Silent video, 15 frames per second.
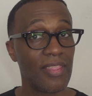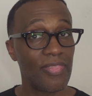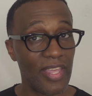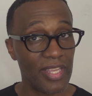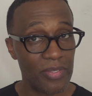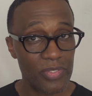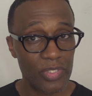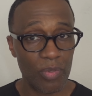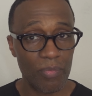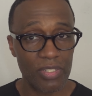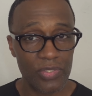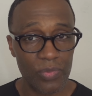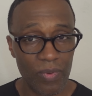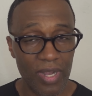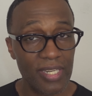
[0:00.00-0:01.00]
Thank you so
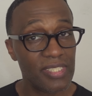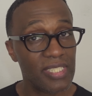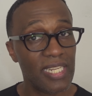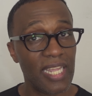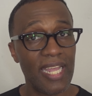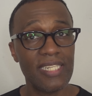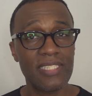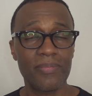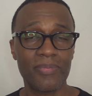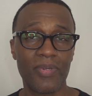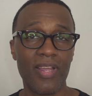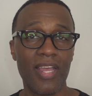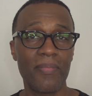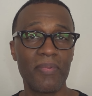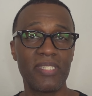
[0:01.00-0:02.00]
much for watching and
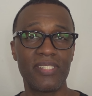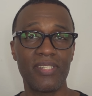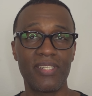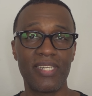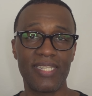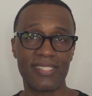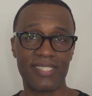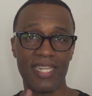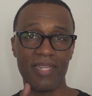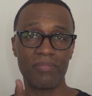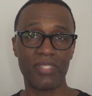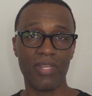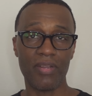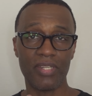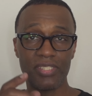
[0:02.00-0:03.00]
subscribing. Until next time,
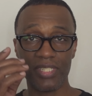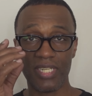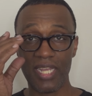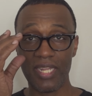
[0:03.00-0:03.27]
talk to you